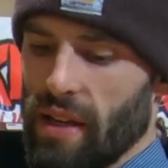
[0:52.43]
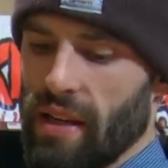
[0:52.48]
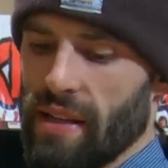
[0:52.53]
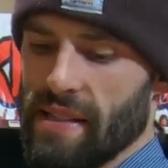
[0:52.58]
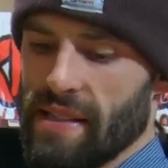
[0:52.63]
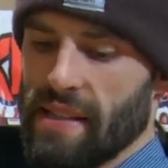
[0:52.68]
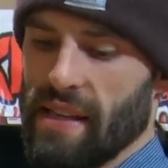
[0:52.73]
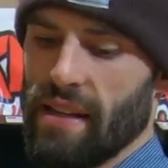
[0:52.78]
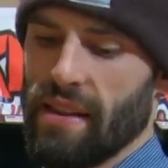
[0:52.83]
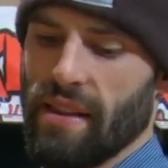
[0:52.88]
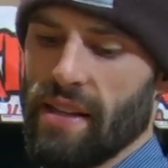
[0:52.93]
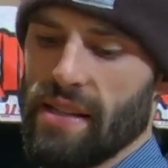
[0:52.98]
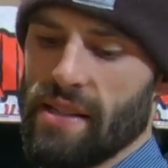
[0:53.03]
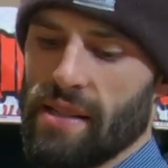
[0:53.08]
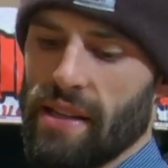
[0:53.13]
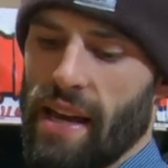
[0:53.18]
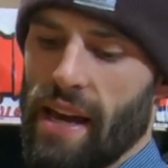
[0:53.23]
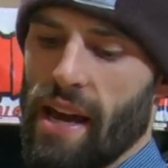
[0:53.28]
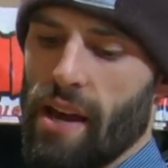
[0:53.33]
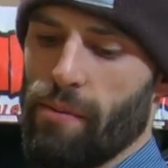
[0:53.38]
send
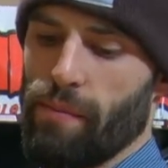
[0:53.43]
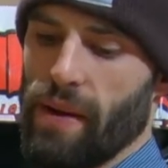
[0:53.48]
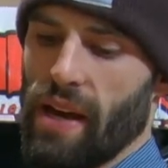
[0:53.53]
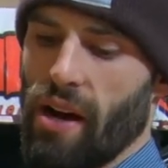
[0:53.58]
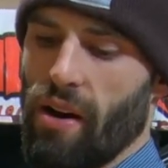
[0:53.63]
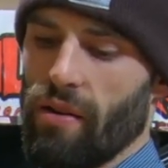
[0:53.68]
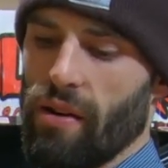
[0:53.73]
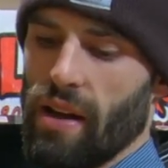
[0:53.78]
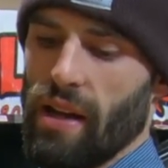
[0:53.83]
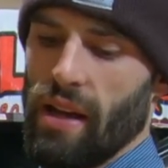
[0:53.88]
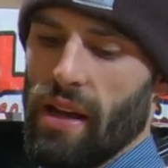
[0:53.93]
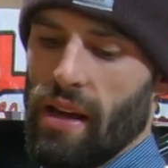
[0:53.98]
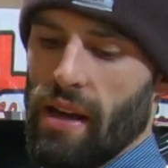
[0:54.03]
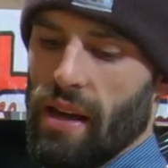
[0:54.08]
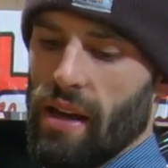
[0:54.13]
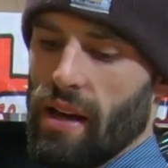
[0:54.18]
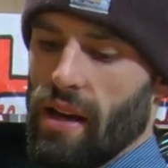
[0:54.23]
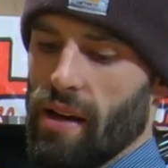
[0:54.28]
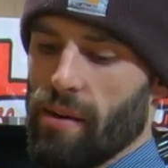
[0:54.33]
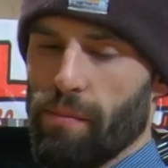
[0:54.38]
this cap out
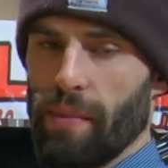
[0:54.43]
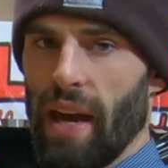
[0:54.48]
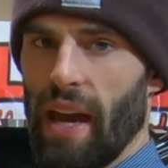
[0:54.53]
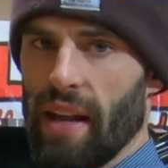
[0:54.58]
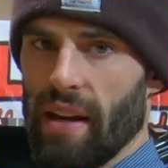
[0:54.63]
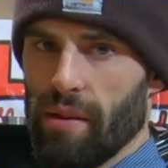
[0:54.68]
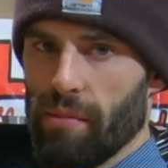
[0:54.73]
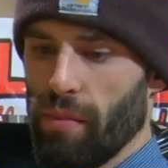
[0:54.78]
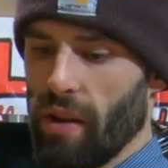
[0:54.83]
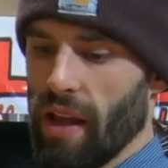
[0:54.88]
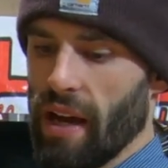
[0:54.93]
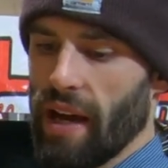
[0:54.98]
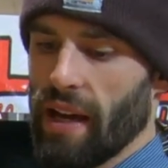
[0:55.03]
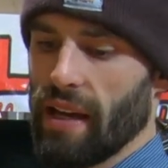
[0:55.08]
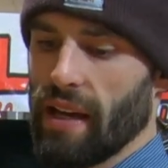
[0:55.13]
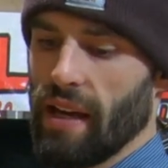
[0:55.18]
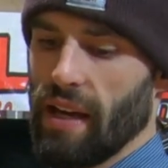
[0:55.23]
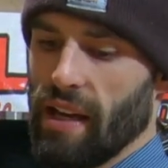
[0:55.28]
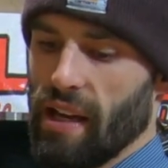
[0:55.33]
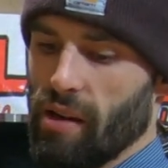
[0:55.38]
painted
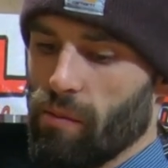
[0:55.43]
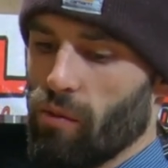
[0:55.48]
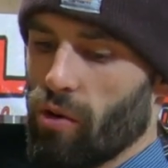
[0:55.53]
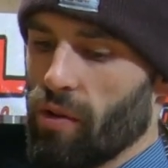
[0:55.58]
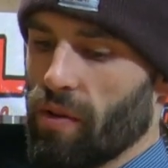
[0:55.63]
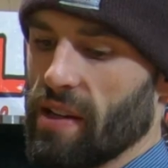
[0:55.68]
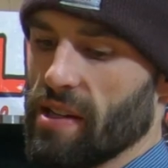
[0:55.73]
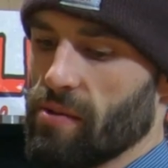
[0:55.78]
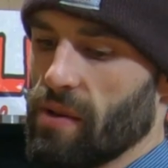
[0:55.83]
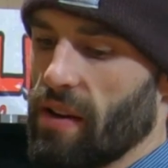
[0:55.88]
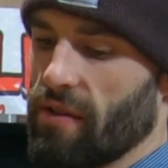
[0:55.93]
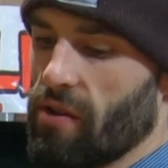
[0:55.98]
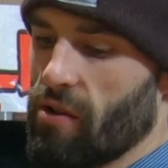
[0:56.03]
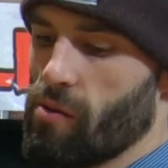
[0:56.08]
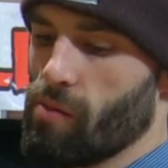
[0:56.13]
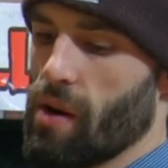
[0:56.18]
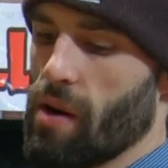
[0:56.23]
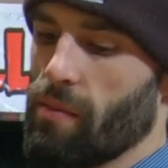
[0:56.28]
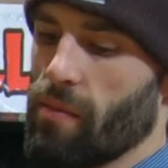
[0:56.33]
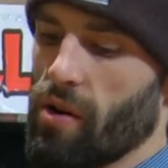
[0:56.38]
black anymore because we have to
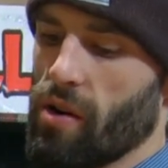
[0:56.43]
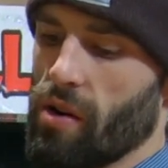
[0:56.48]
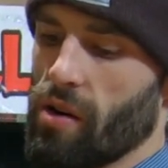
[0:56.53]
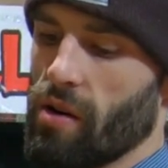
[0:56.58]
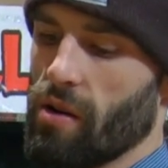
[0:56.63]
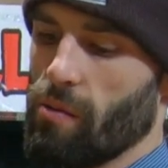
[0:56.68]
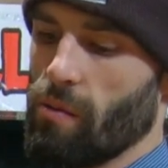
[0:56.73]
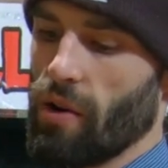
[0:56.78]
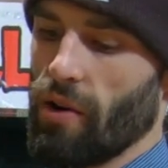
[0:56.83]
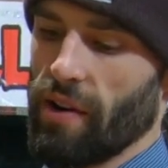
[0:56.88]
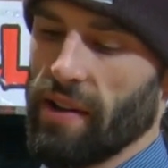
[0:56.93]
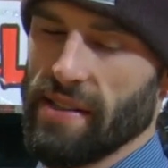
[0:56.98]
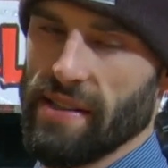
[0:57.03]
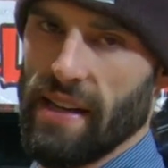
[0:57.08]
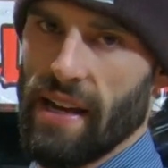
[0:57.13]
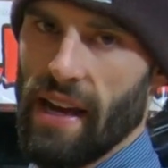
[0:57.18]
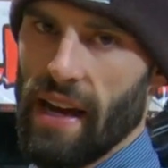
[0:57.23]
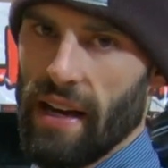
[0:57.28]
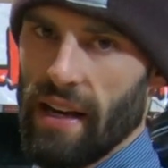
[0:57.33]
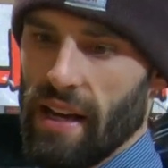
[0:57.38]
remember where it's
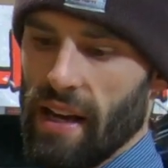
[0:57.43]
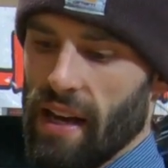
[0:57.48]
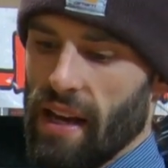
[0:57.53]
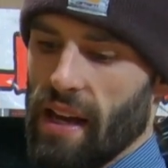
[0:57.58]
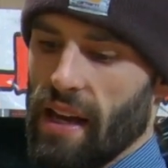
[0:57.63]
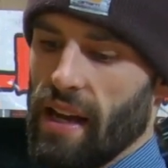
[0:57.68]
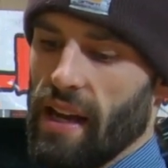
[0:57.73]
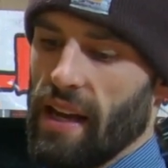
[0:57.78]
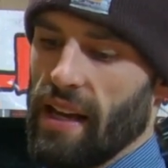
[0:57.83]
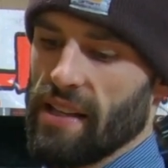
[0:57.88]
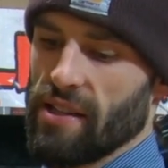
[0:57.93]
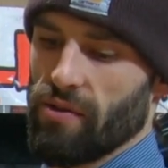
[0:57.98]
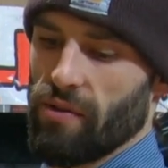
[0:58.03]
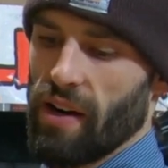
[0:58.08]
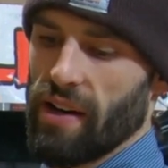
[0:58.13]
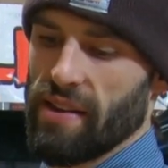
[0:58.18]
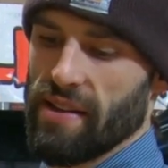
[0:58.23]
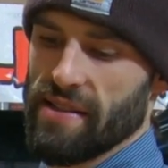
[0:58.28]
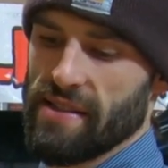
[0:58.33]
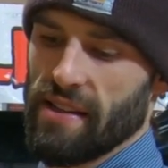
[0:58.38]
at. It's
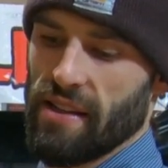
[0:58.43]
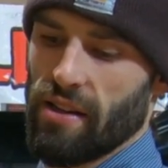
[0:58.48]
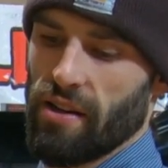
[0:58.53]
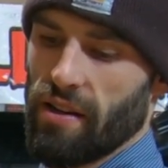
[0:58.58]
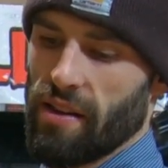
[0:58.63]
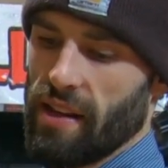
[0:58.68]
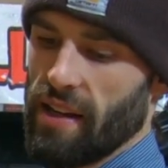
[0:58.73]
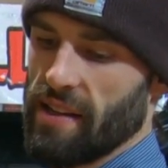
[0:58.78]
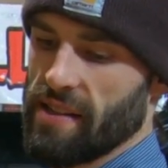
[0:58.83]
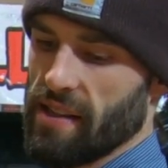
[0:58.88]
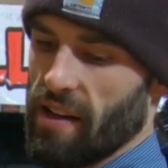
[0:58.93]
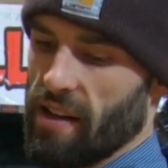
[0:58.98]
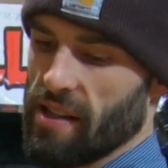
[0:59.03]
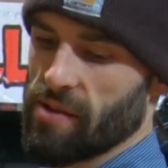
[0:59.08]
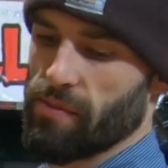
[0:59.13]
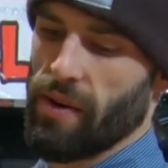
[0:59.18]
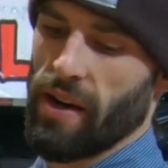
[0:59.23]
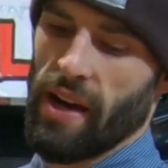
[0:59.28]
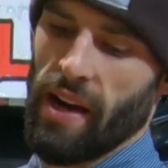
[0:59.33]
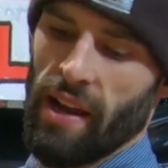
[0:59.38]
right in the center of the
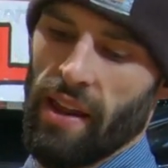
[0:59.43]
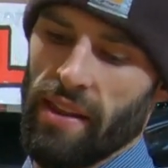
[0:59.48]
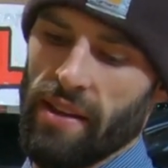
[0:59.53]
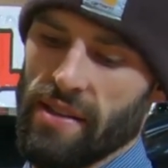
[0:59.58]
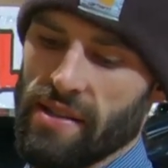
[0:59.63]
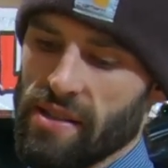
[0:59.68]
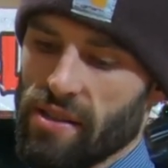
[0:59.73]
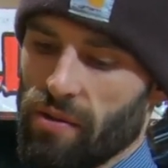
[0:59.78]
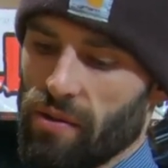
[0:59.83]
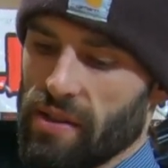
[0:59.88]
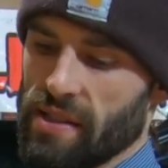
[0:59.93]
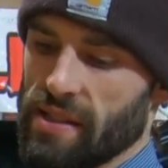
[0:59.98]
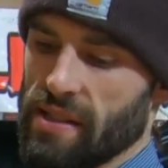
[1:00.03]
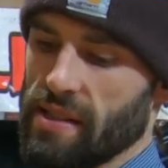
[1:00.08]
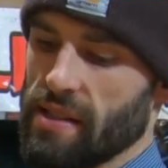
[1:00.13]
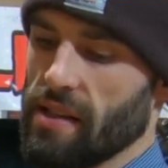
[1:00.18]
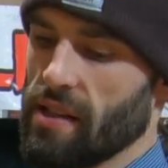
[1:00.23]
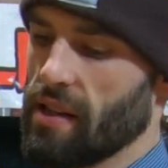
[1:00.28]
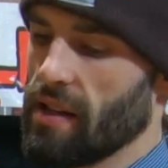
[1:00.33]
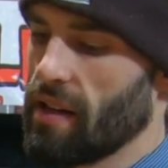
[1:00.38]
exhaust path, so
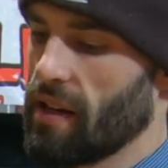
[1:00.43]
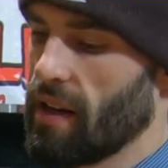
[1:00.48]
it's